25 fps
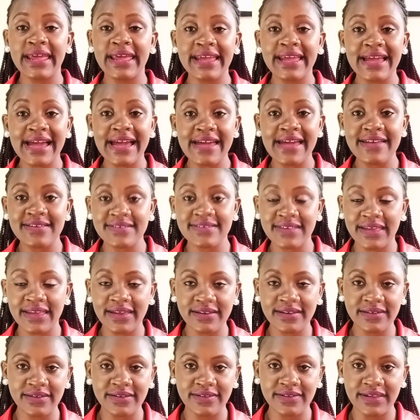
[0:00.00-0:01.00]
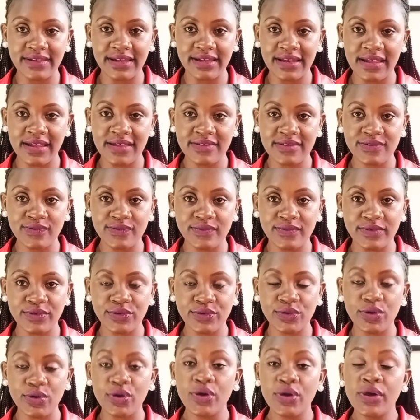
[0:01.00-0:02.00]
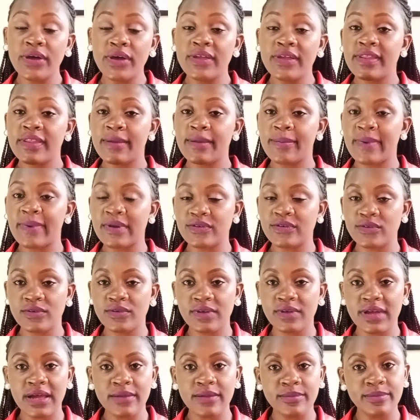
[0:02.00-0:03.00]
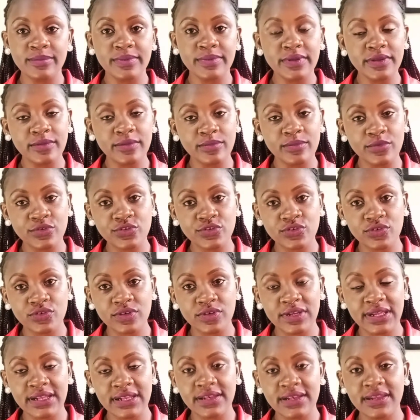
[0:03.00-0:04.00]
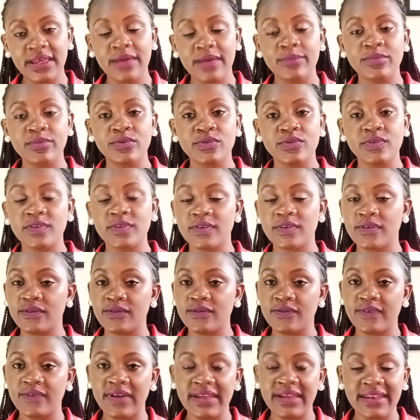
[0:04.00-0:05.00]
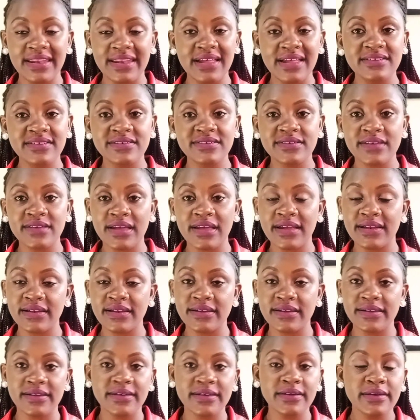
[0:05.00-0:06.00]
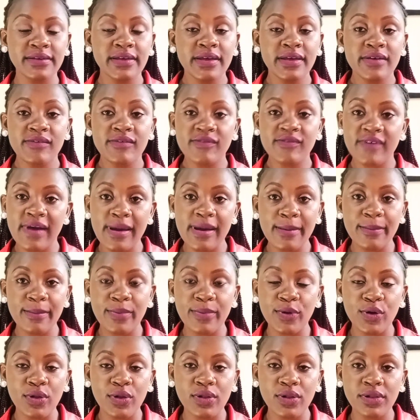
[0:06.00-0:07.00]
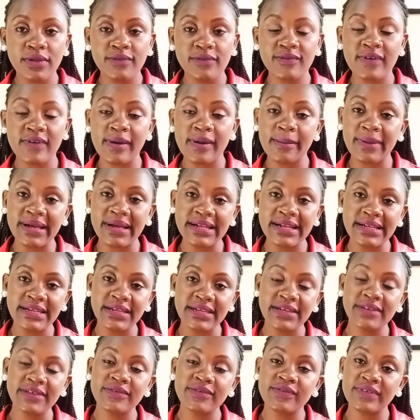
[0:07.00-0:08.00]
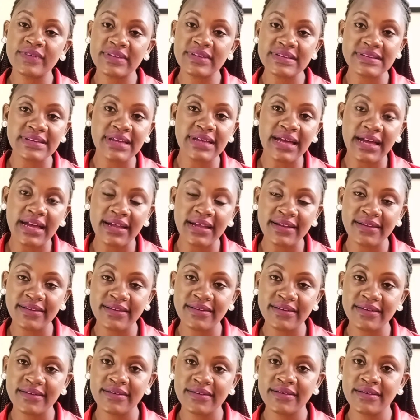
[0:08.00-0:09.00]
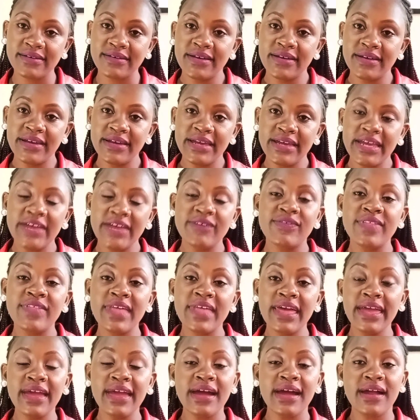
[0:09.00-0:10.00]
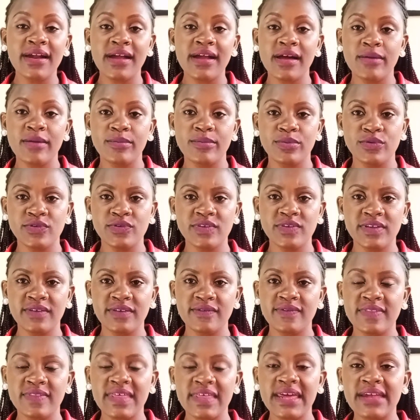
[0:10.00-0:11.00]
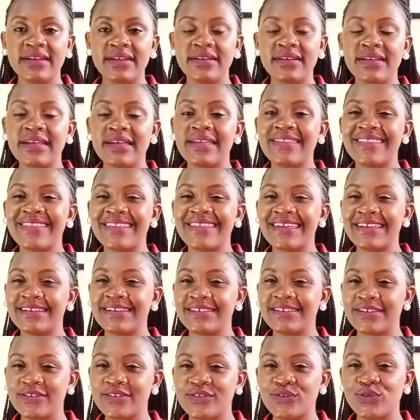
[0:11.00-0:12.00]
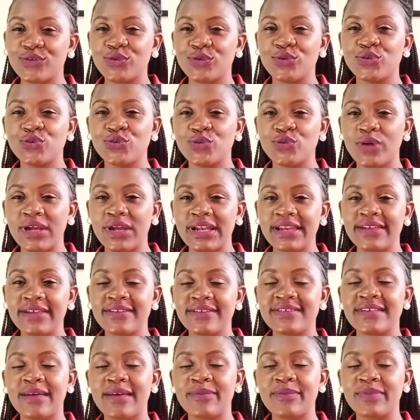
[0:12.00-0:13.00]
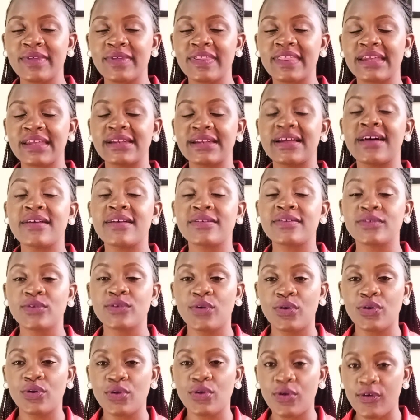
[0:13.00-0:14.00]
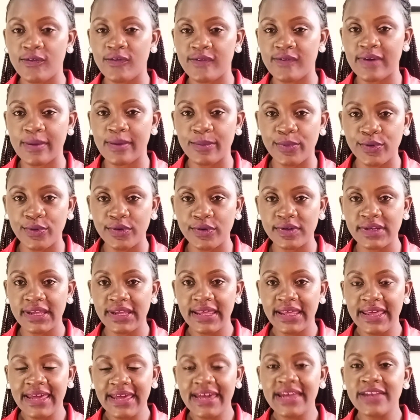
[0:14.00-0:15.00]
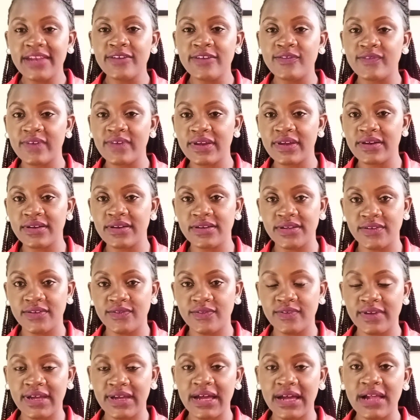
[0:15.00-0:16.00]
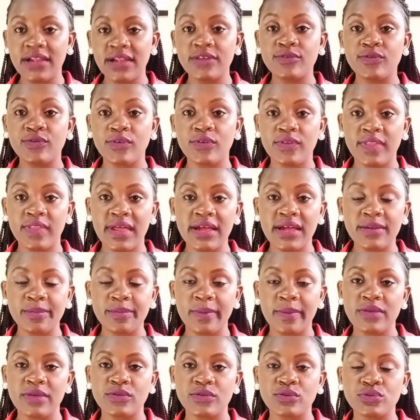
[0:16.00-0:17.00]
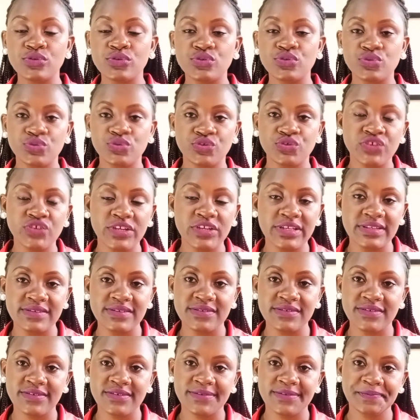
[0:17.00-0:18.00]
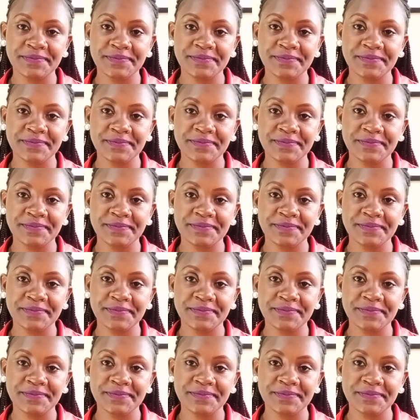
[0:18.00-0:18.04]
Like I said in the last video, the person can be emotionally abusive, financially, verbally, physically. If they are abusive, then it is usually something that has gone overboard and very difficult for that person to change.